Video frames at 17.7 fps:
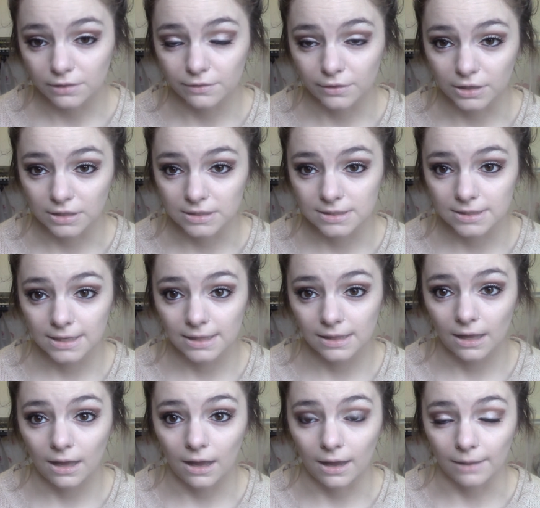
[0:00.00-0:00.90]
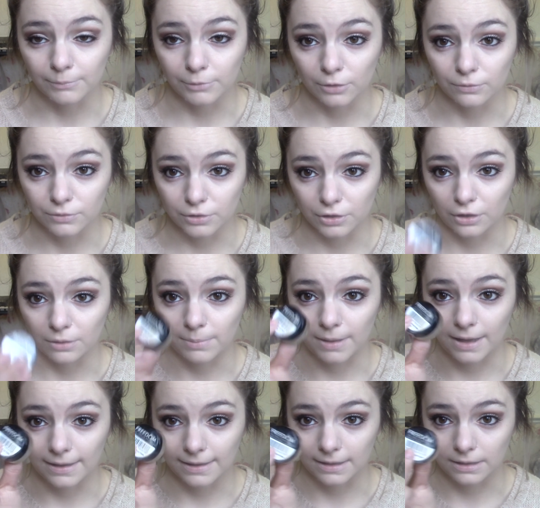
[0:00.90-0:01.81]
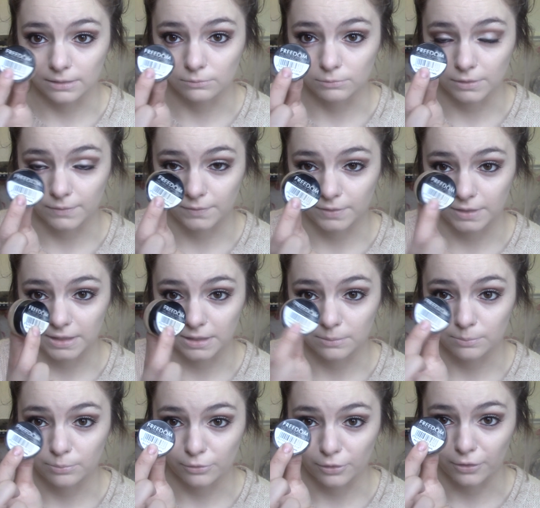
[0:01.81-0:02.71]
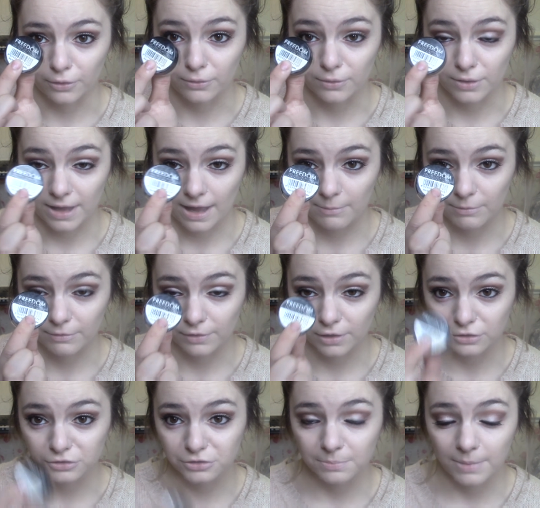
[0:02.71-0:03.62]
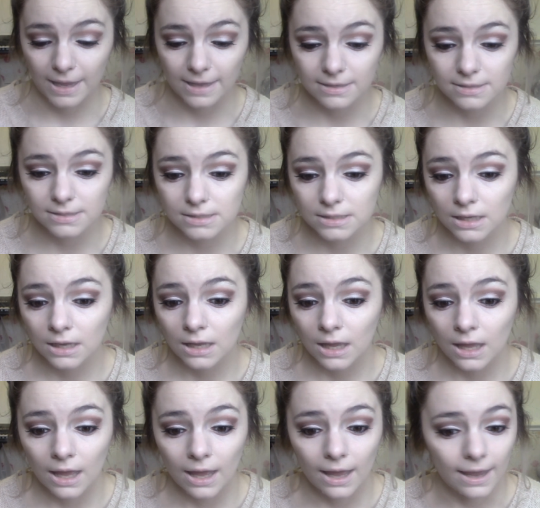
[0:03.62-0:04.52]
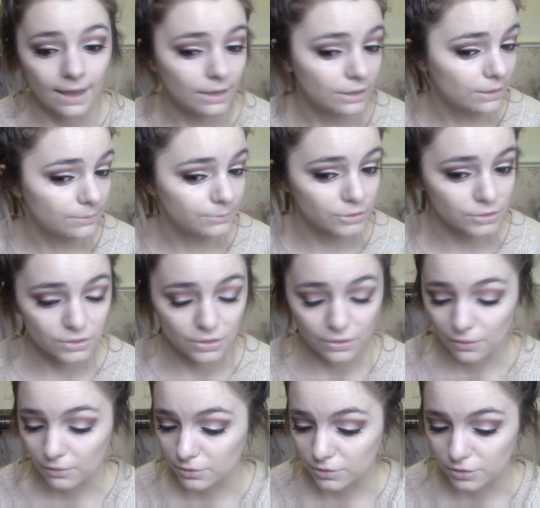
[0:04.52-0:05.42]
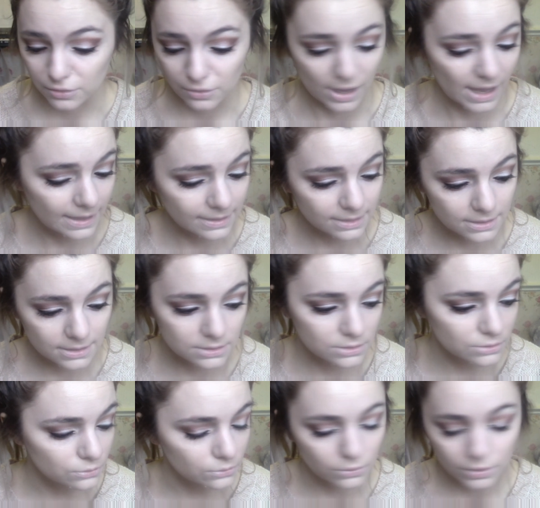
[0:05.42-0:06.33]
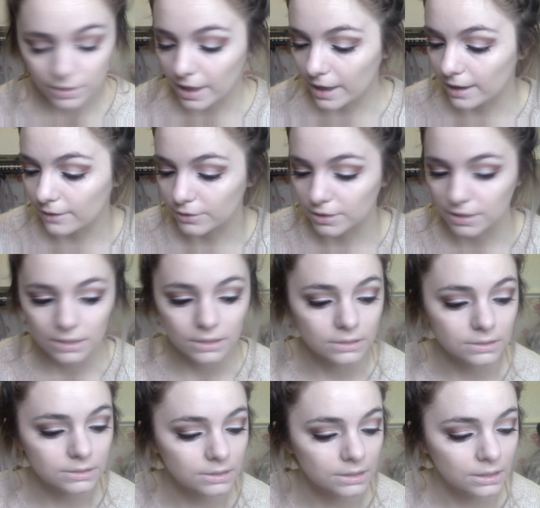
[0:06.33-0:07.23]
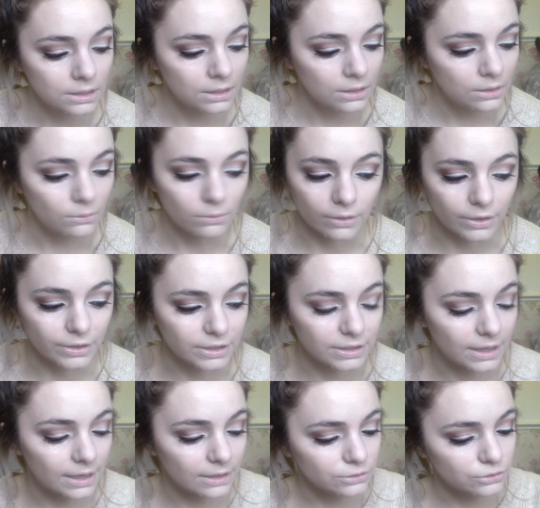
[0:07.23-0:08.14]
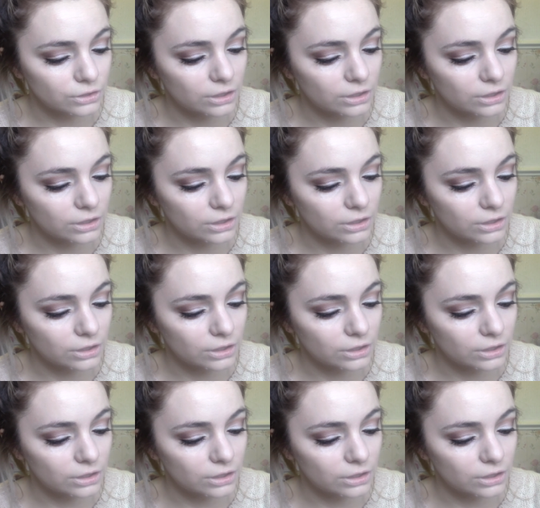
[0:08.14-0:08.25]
for concealer, I'm going to go back in with the Pro Camouflage Paste, and I'm just going to add this to all the areas where I need extra